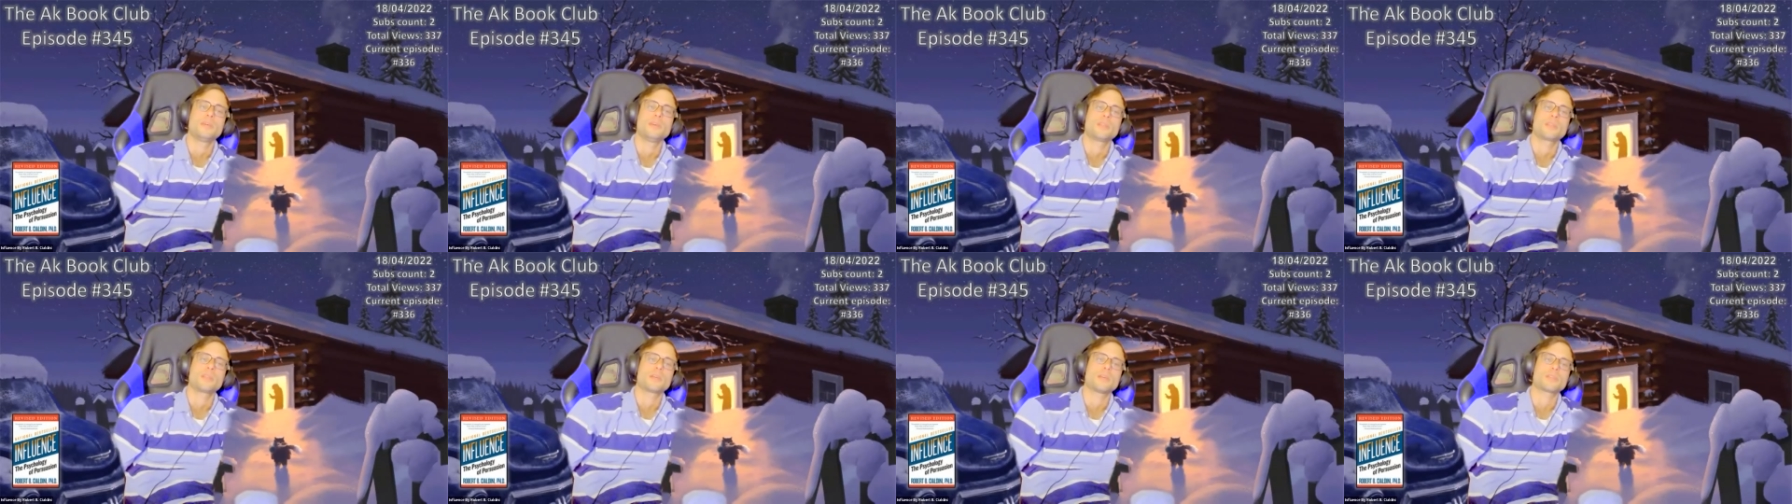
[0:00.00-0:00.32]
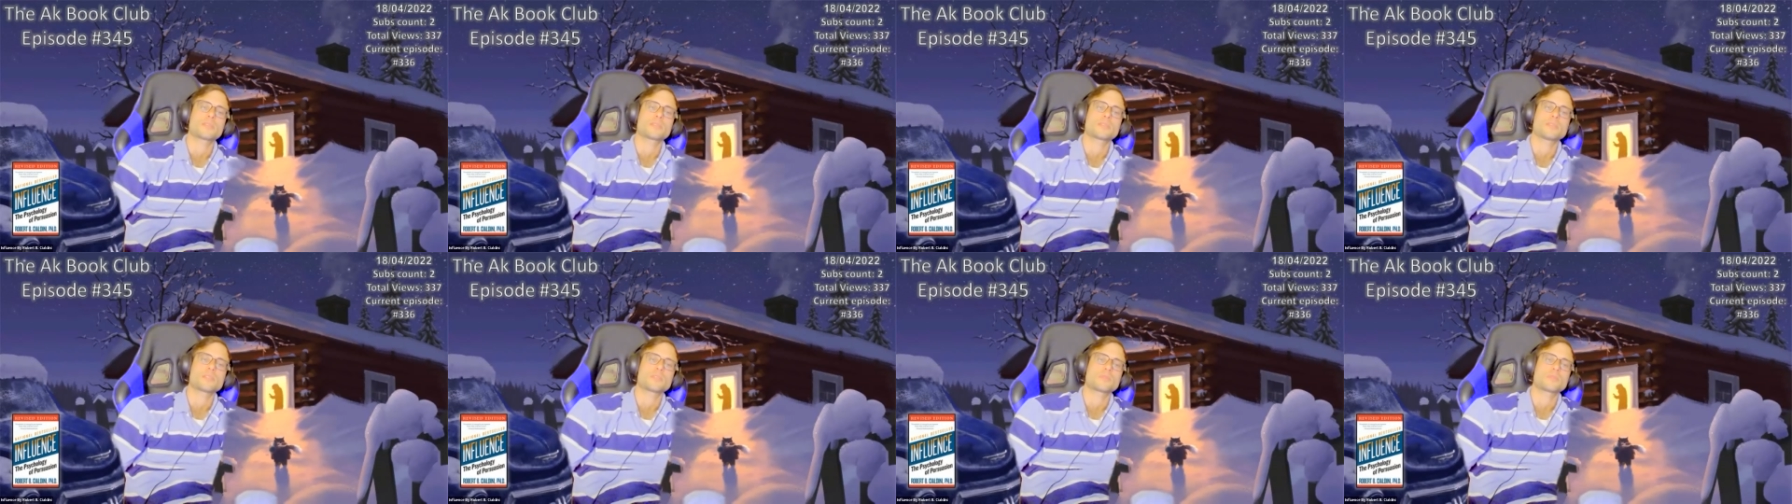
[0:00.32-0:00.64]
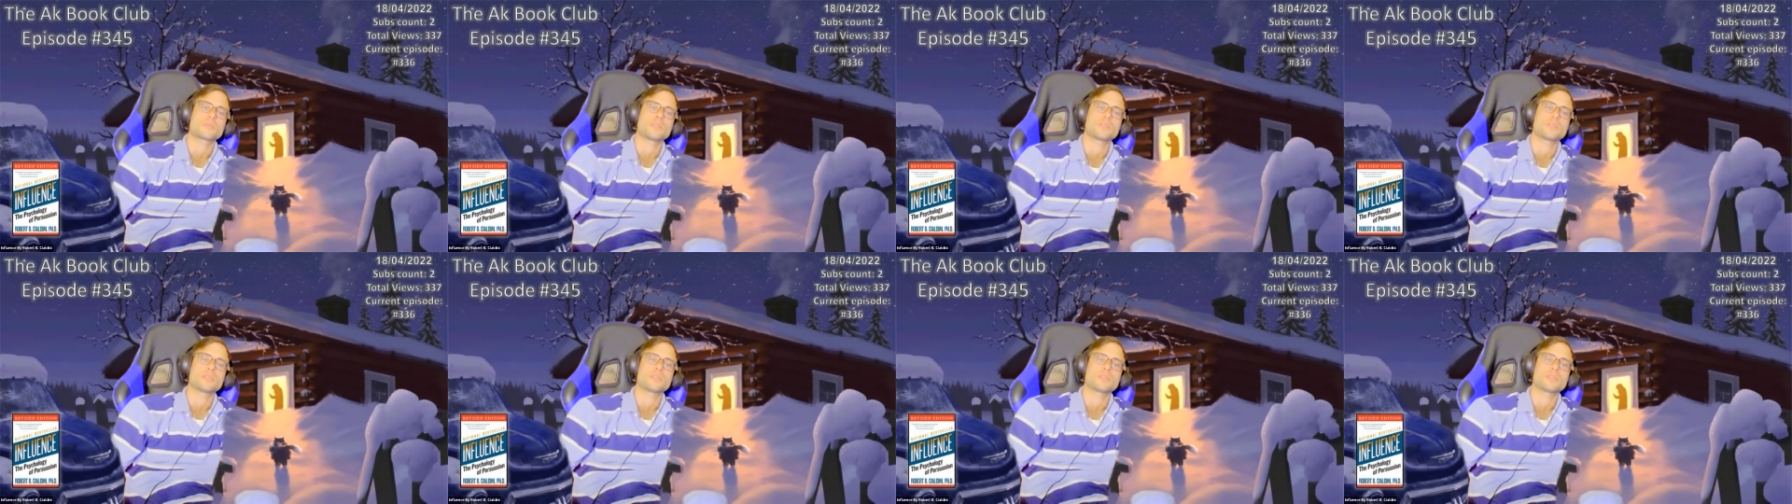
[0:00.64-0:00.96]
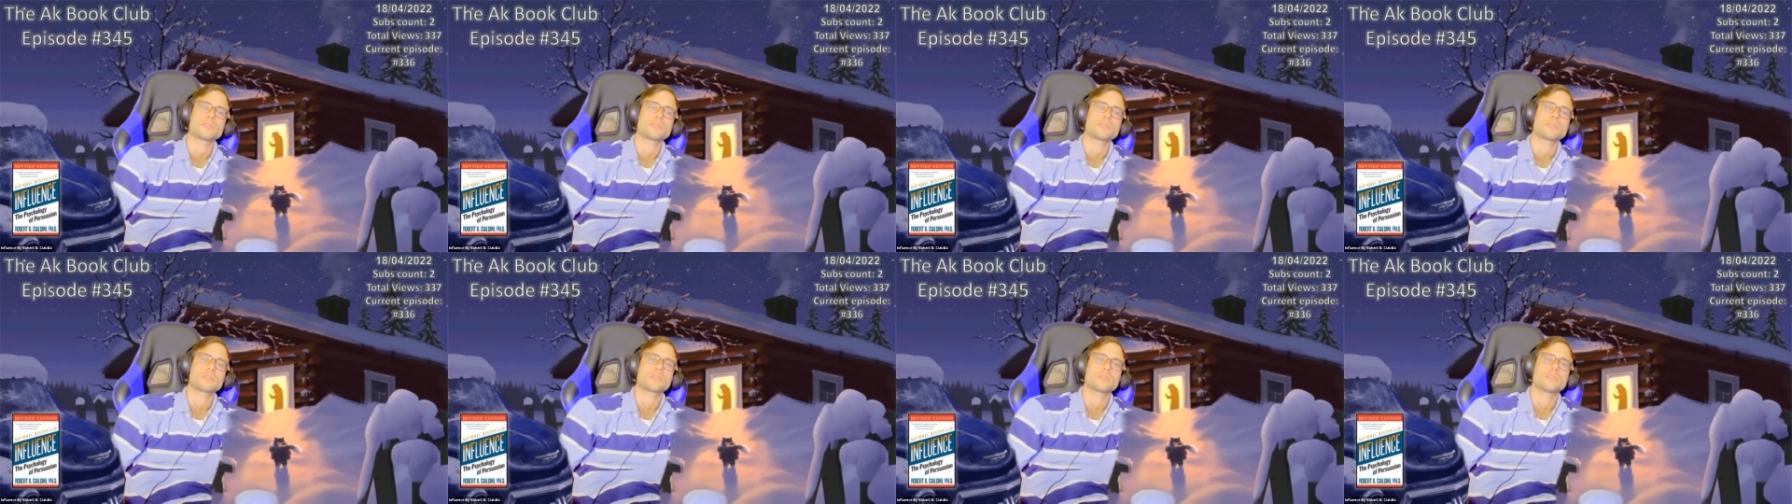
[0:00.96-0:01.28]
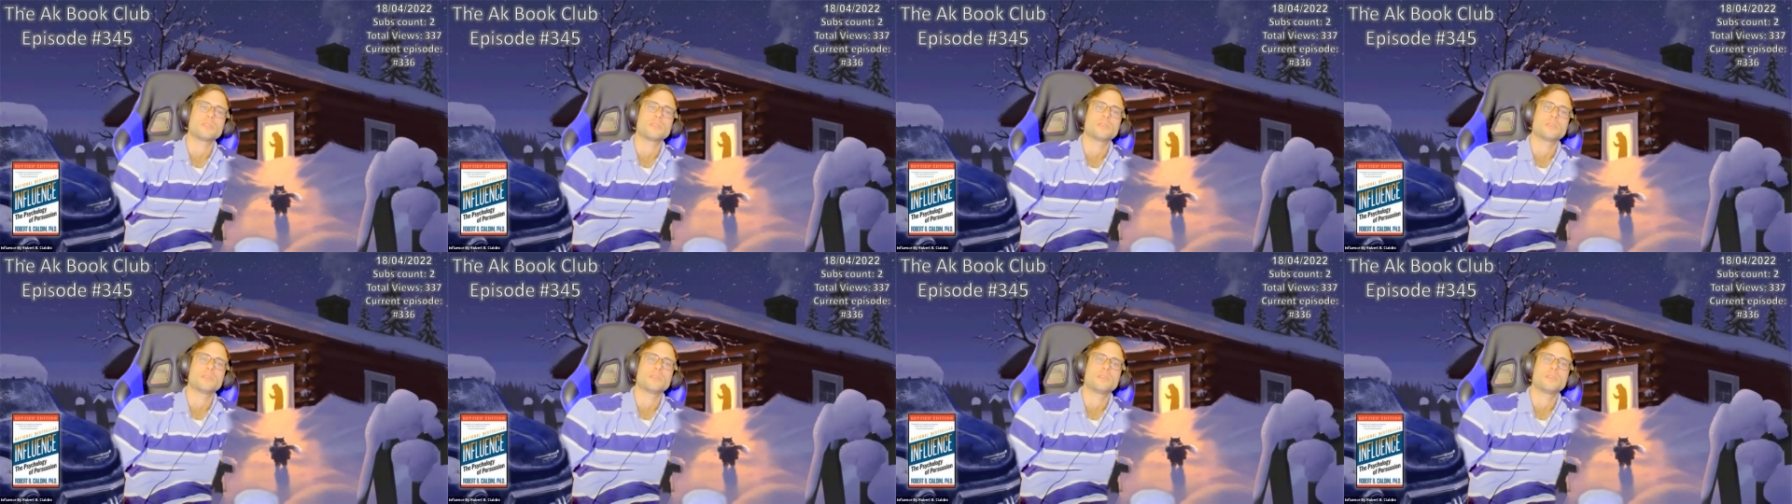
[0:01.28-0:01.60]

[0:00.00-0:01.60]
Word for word: Guys, guess what? This is